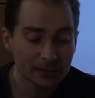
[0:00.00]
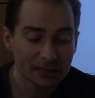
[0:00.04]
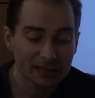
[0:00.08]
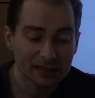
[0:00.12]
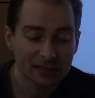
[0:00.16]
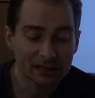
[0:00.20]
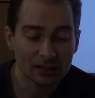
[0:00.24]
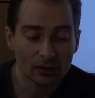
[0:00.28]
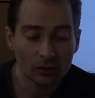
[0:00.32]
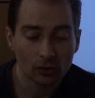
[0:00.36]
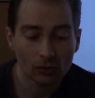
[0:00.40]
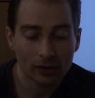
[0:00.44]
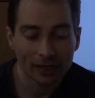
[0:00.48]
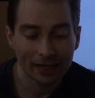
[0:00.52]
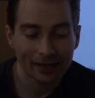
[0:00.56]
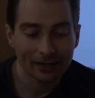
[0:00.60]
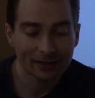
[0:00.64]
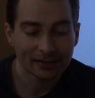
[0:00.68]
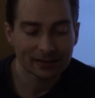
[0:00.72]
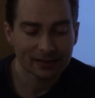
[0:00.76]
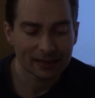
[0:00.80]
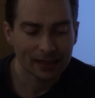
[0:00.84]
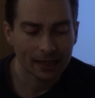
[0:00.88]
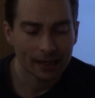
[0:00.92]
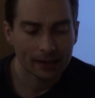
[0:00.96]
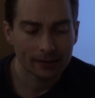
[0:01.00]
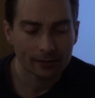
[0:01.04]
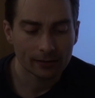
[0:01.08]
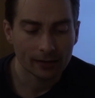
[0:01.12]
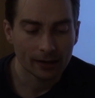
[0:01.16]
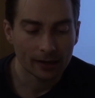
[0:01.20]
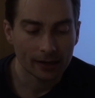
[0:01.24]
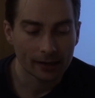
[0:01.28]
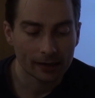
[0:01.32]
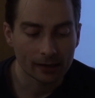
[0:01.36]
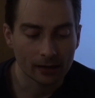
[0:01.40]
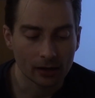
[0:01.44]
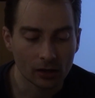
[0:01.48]
So in the end,
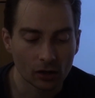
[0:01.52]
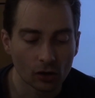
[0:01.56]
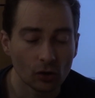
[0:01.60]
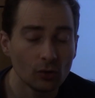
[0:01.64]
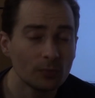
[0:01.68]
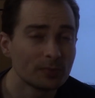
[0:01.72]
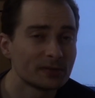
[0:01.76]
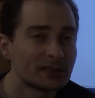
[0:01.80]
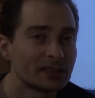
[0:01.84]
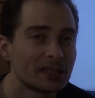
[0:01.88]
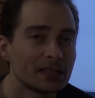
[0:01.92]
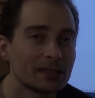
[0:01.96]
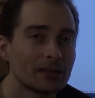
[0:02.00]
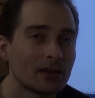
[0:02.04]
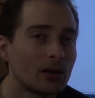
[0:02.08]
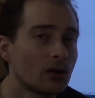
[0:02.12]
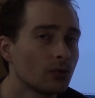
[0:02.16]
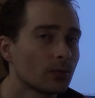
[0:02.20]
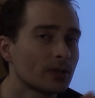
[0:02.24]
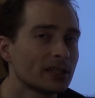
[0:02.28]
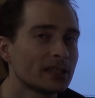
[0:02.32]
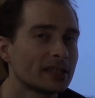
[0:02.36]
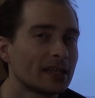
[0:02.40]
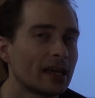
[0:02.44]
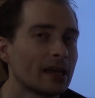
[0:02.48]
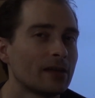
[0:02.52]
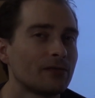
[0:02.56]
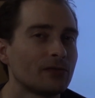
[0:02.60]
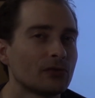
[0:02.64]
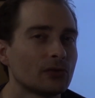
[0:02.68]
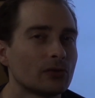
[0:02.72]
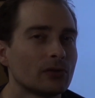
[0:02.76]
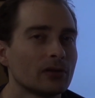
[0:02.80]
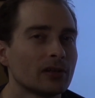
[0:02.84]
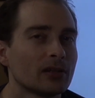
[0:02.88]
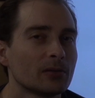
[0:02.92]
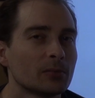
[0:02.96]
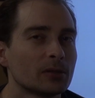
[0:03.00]
I hope that already gave
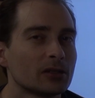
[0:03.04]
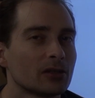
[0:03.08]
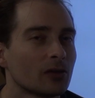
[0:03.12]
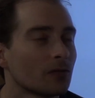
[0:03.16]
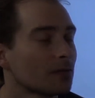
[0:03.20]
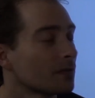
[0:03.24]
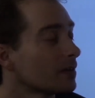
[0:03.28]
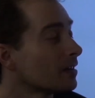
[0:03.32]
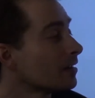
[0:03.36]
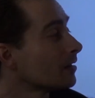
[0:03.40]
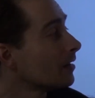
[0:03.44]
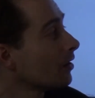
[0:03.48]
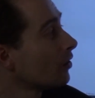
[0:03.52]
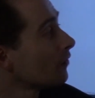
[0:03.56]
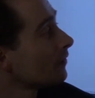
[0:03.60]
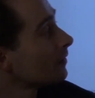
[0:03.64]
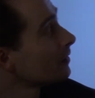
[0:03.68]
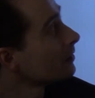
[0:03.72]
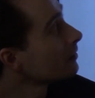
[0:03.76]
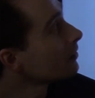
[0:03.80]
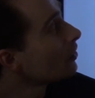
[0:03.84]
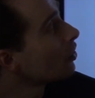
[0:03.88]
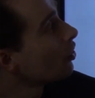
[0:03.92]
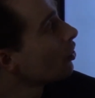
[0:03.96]
you a little bit of a